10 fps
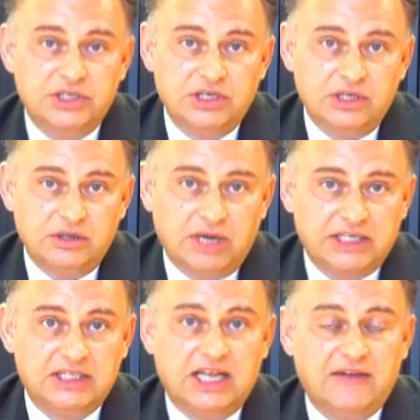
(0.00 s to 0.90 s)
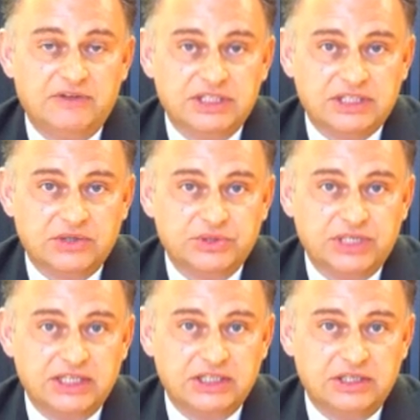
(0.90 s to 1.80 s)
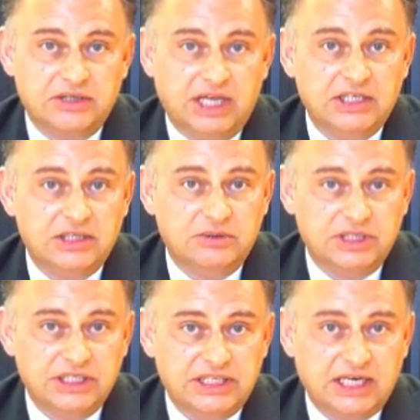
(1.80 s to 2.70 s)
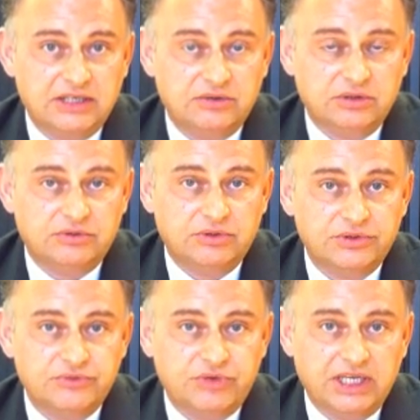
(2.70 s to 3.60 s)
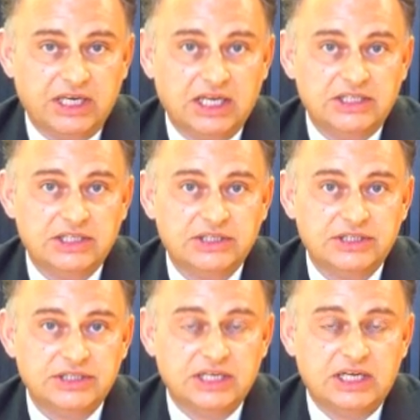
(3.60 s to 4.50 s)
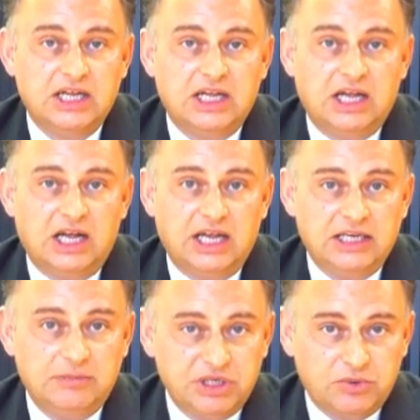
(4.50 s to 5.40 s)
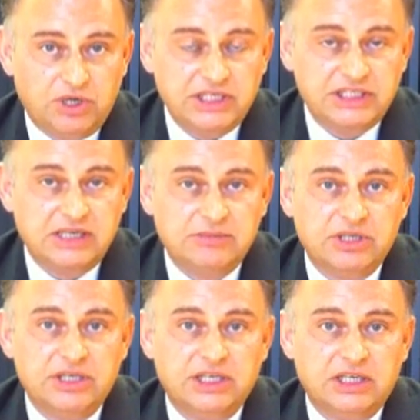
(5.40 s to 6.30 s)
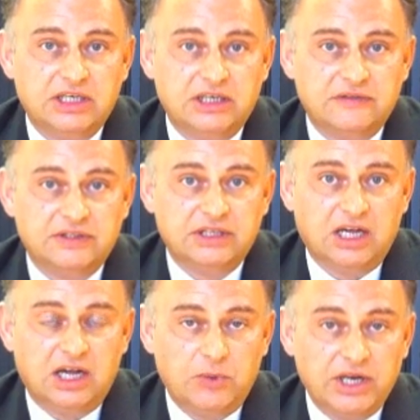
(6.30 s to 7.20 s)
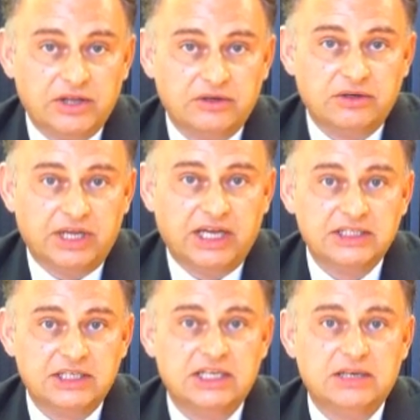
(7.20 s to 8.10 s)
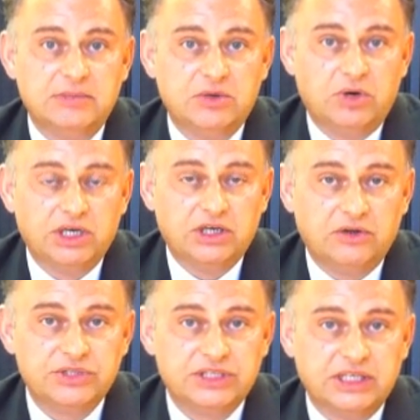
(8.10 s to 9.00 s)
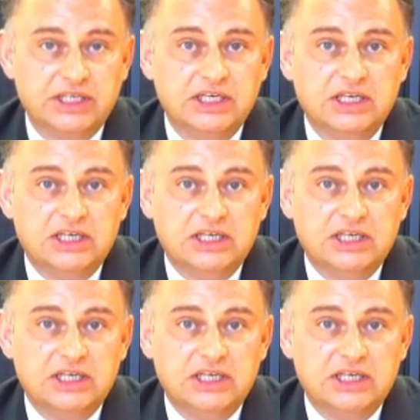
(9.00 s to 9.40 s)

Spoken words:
Do you actually have the skill set to do that? Do you understand all the rules and regulations? It can be quite a steep learning curve, and I went through that, and it can be quite costly.